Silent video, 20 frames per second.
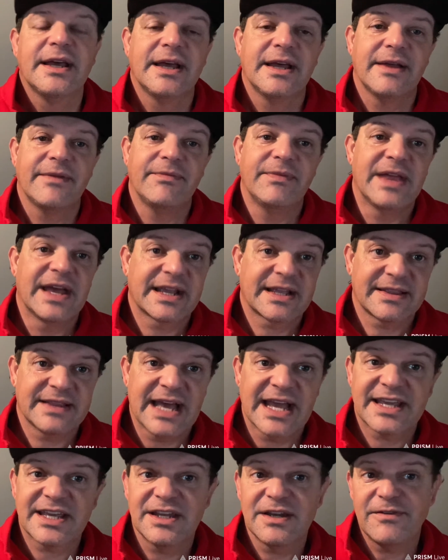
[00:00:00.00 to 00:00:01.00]

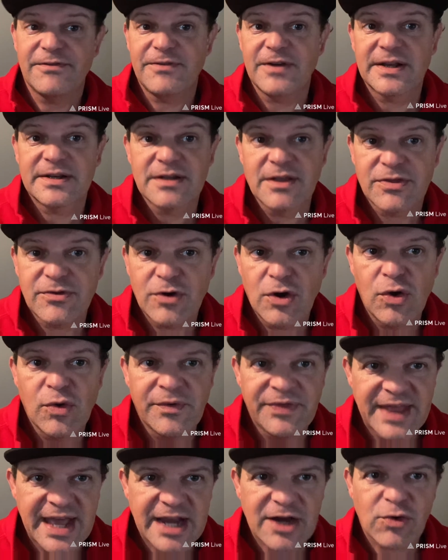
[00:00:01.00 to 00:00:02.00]
that can affect the throw,
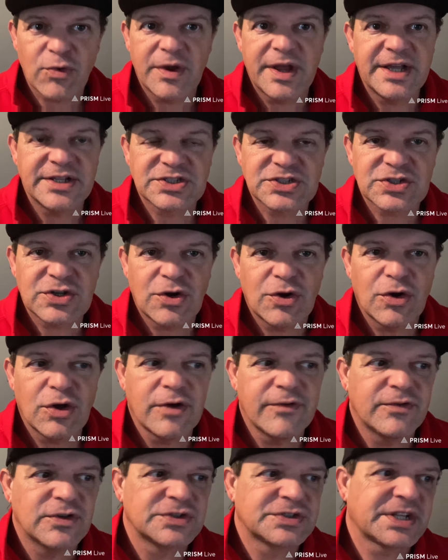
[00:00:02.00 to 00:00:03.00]
and that creates
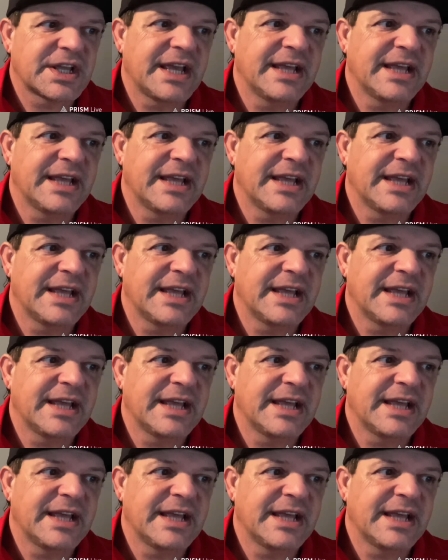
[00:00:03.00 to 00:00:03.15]
turnovers.